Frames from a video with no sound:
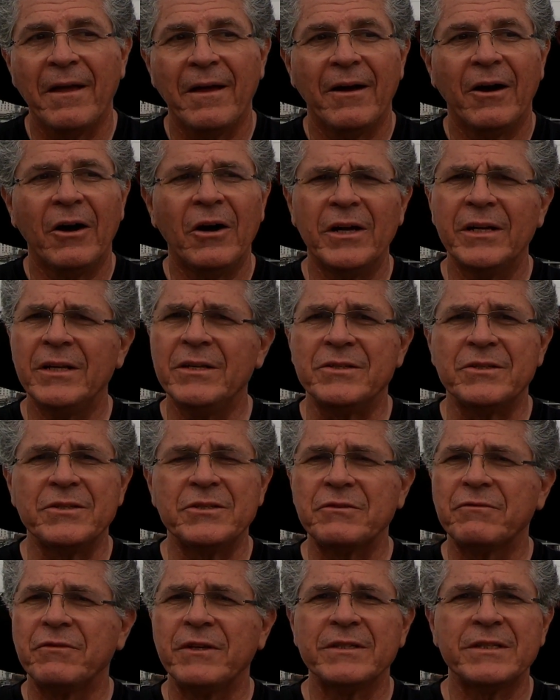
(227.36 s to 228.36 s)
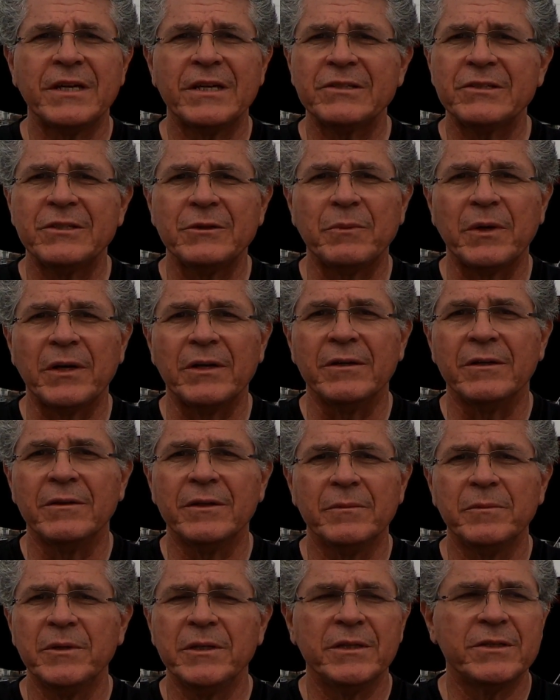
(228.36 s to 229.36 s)
Oh, it is. It's a fantastic boat.
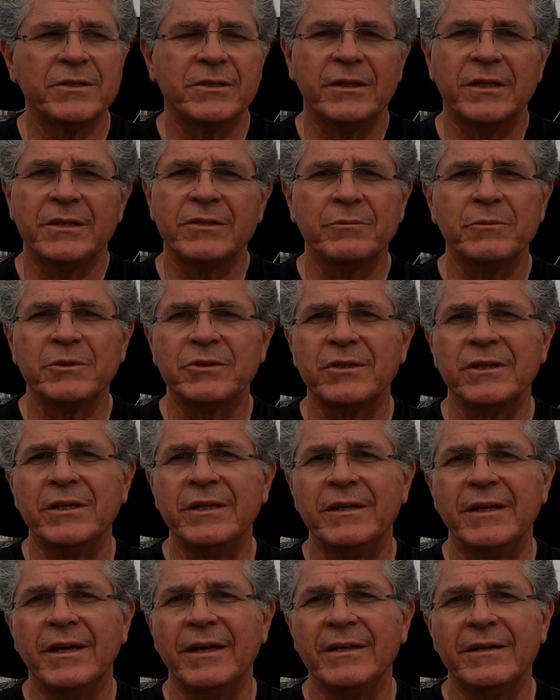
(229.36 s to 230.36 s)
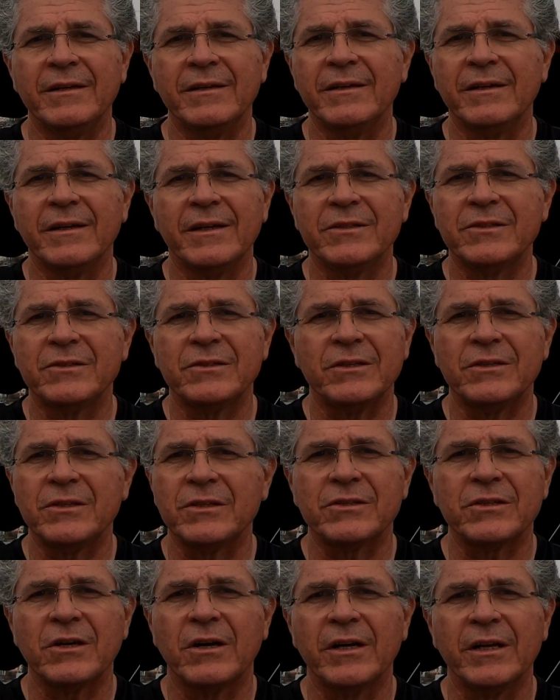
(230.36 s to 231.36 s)
I mean, it's a machine, and it's
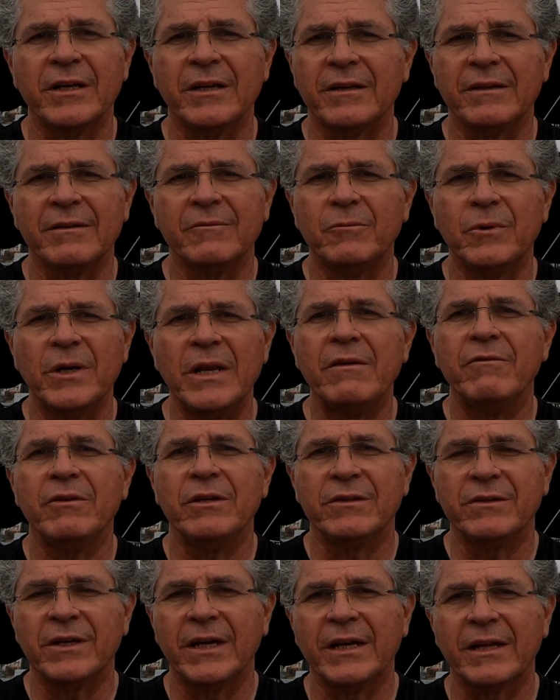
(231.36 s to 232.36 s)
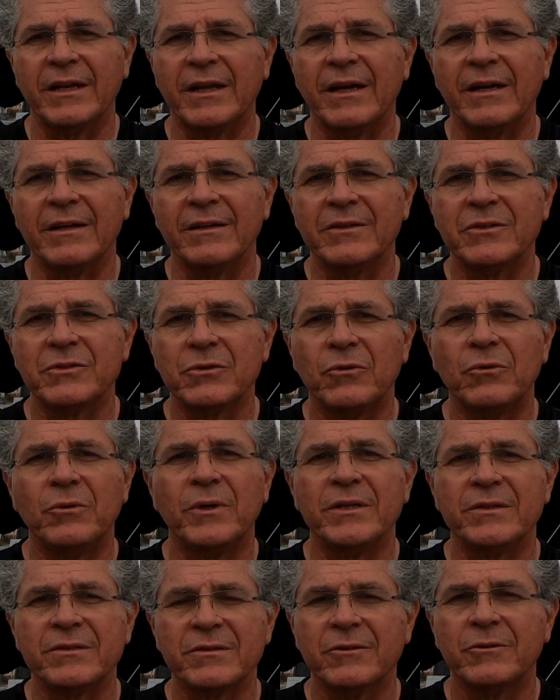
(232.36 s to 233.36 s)
exciting whenever you take it out. It's
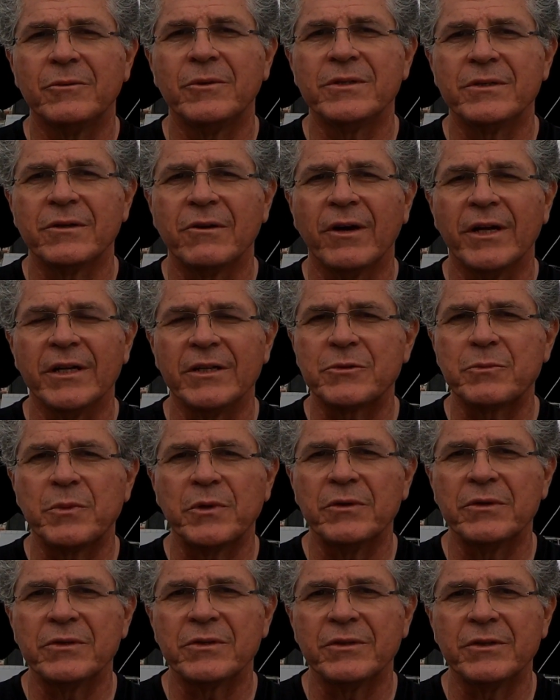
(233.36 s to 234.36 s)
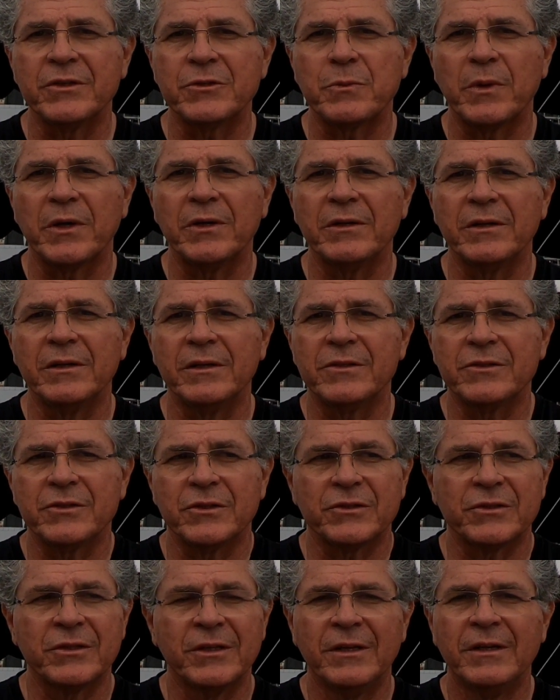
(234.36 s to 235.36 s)
always a great experience on this boat, and it's
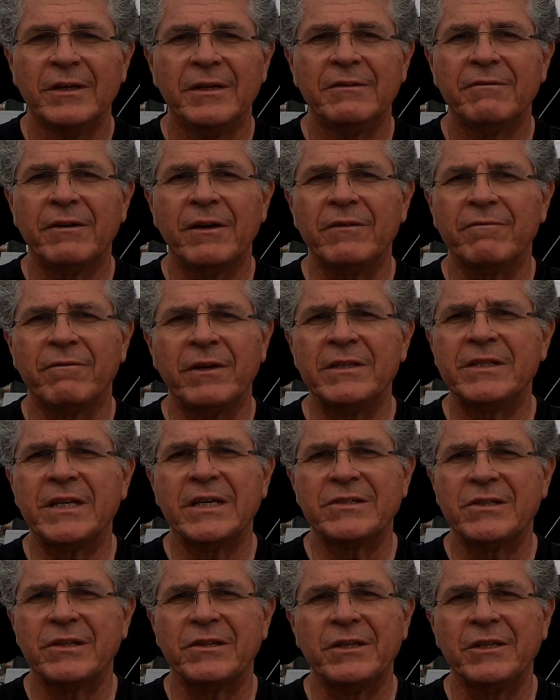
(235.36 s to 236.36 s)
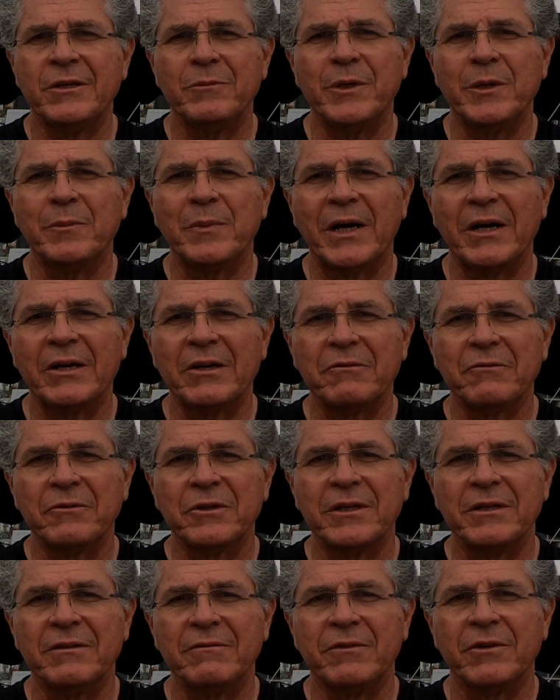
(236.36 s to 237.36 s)
just a fantastic thing to be a part of.
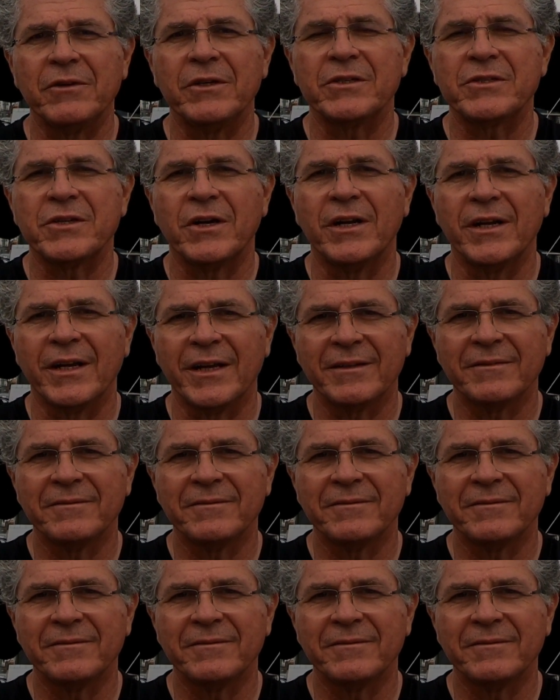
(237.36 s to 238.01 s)
Really, very exciting.